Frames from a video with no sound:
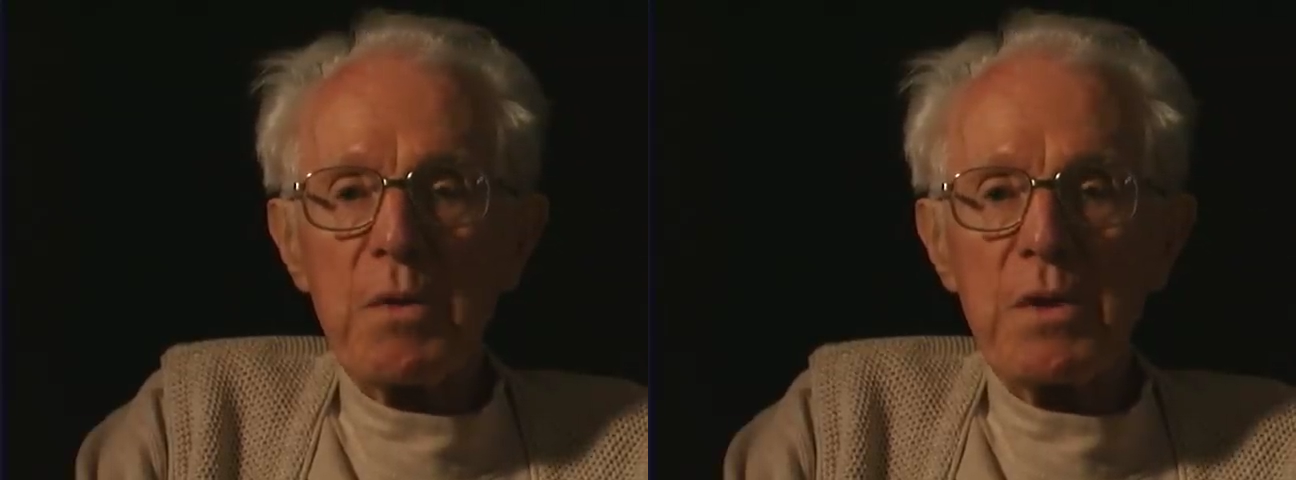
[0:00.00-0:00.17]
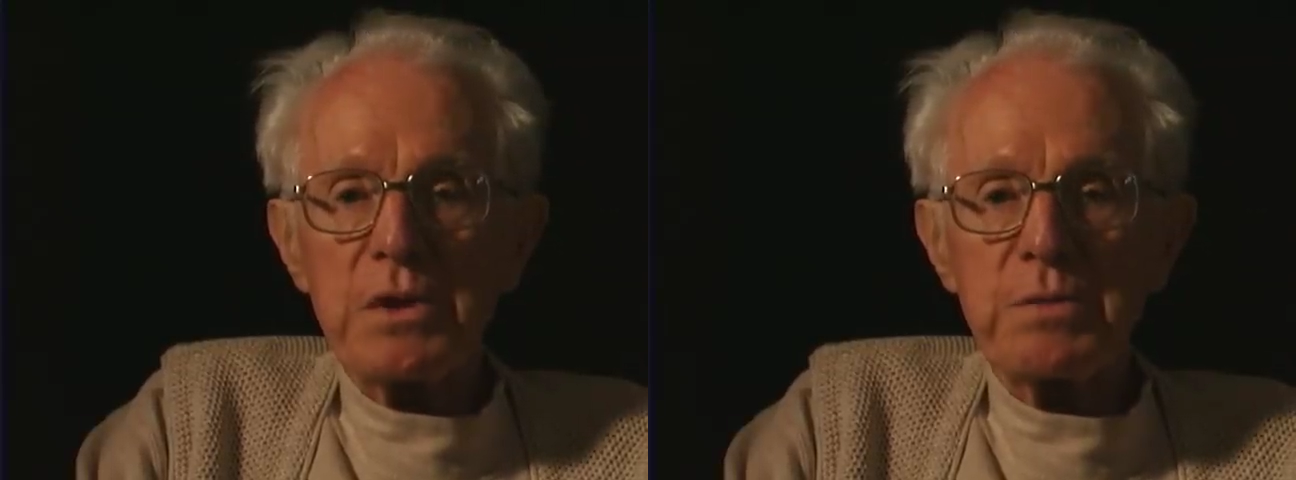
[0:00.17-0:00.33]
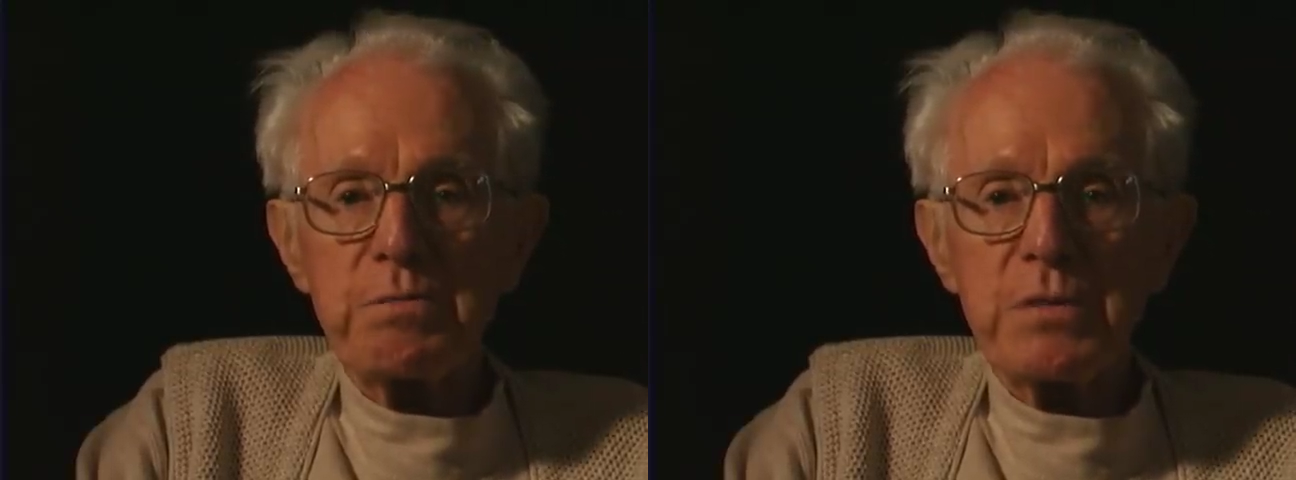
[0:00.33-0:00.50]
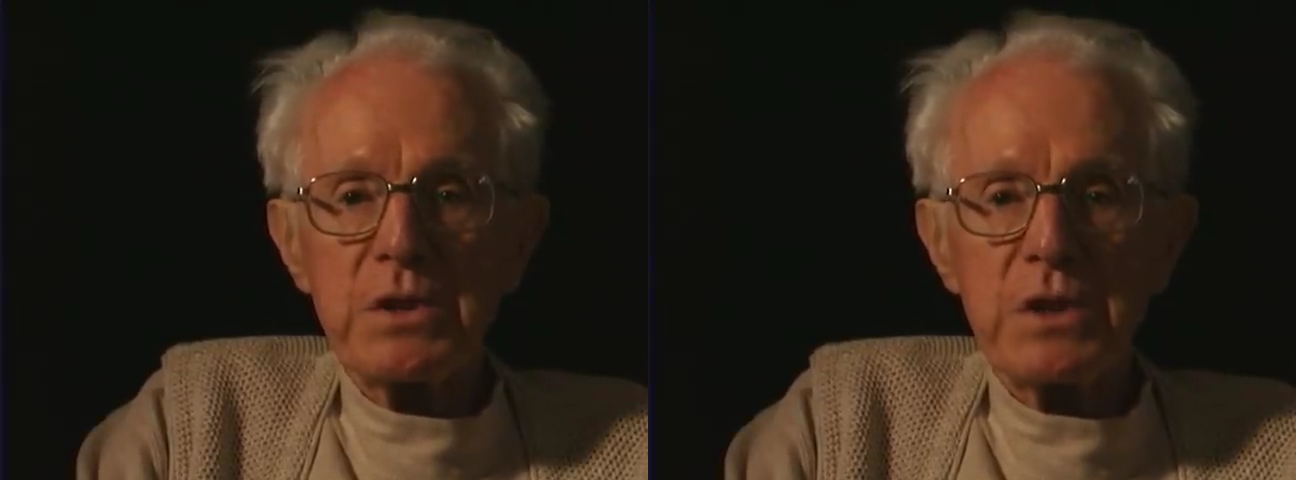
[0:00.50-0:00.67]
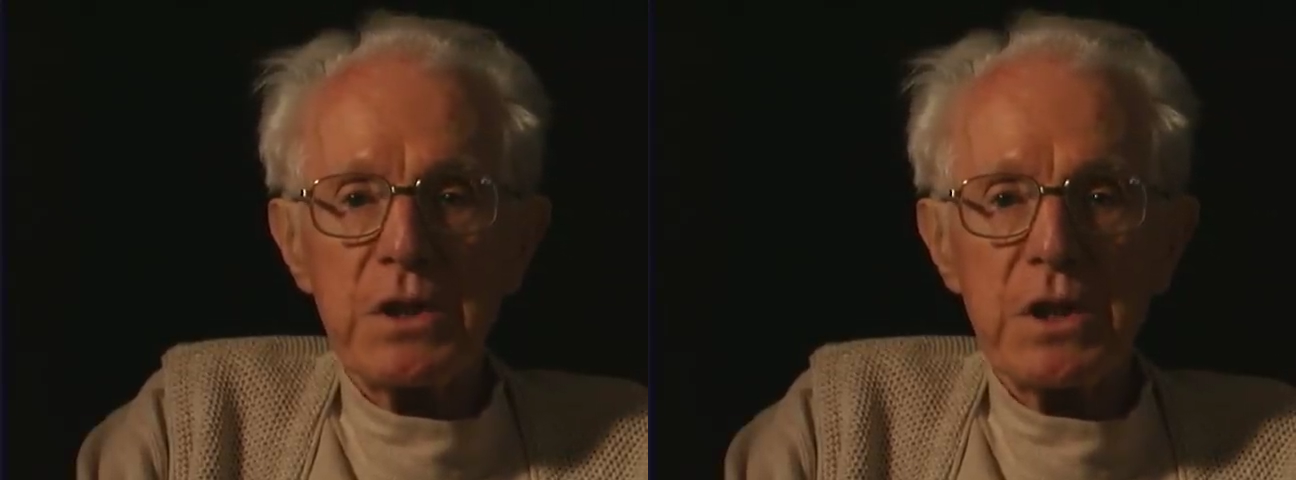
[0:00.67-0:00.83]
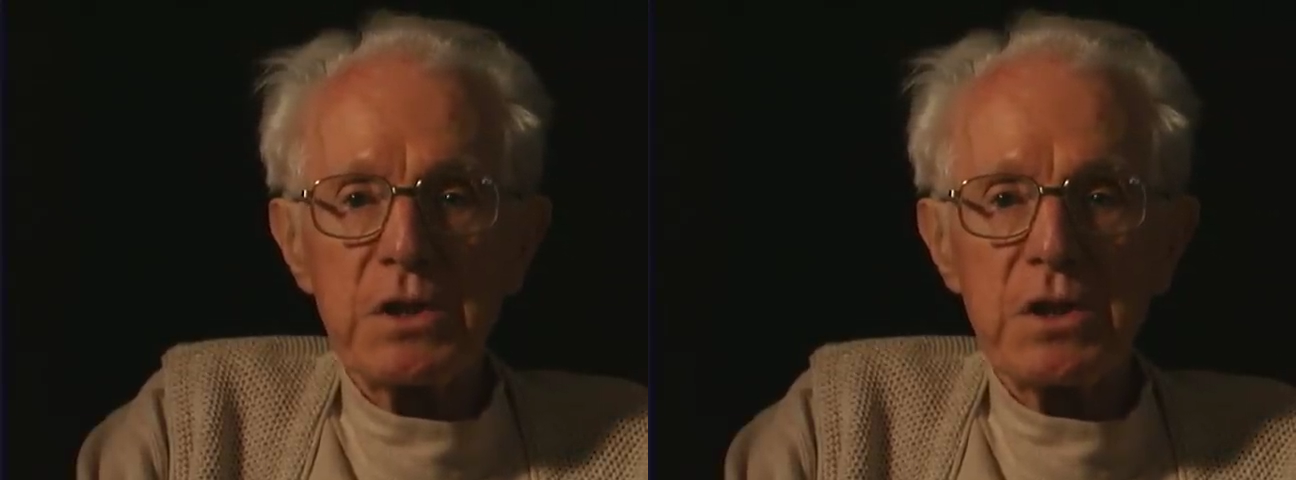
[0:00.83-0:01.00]
the
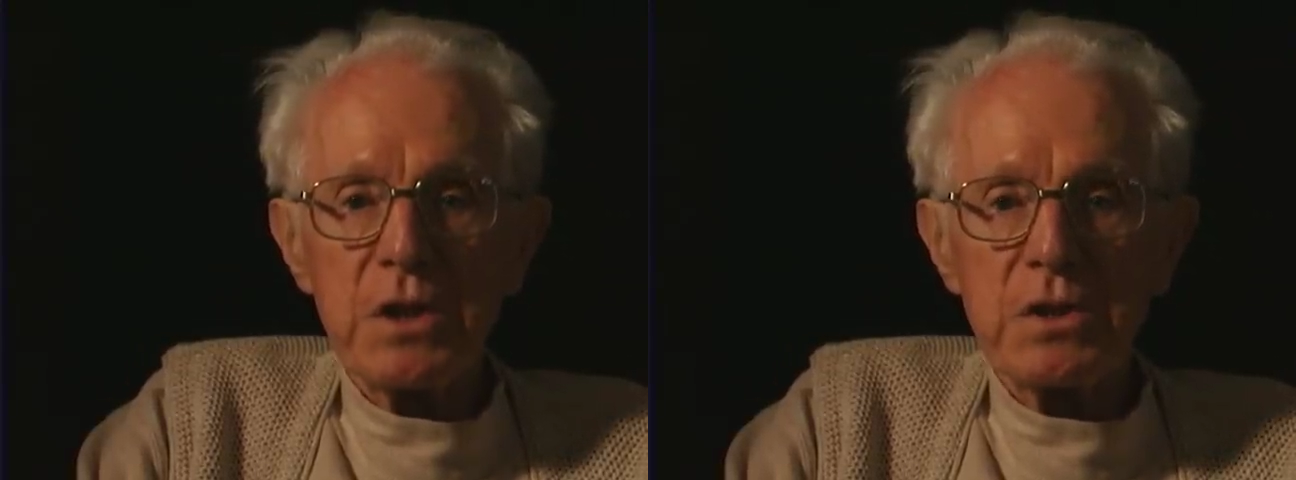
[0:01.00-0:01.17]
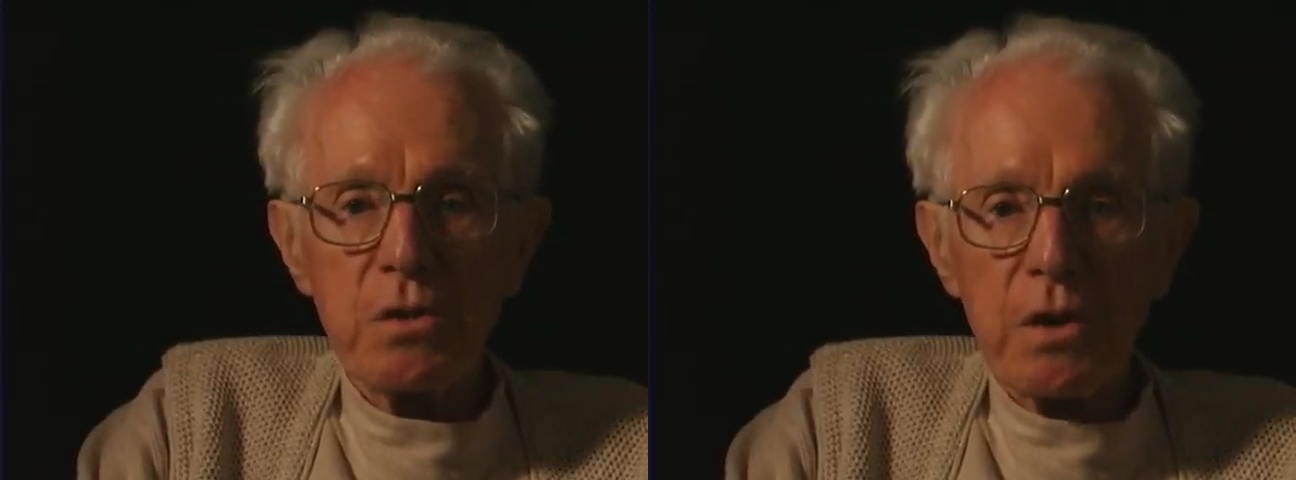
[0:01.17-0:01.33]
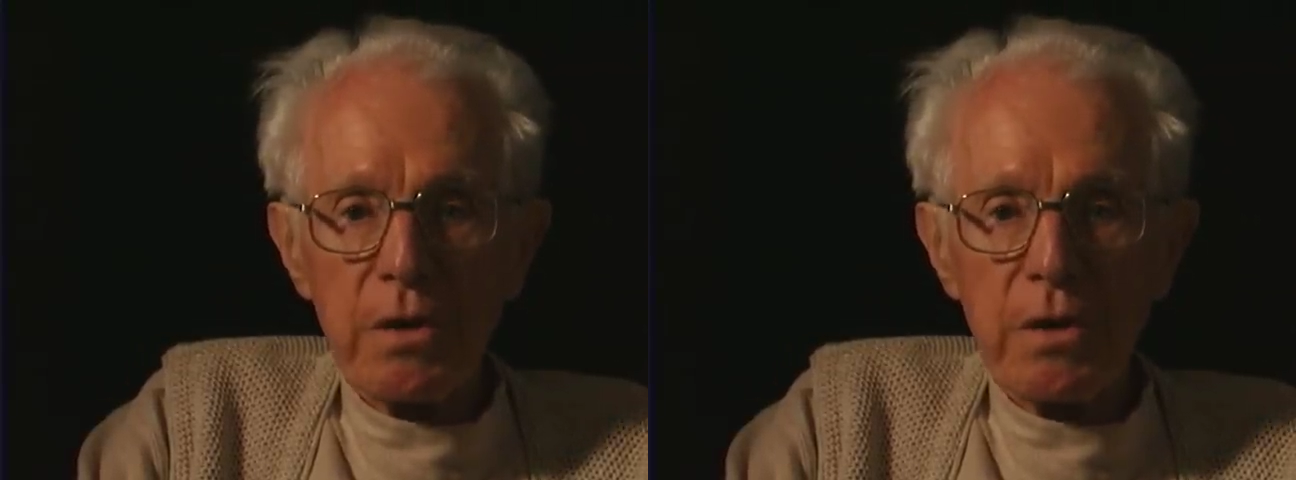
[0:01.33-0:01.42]
statistics or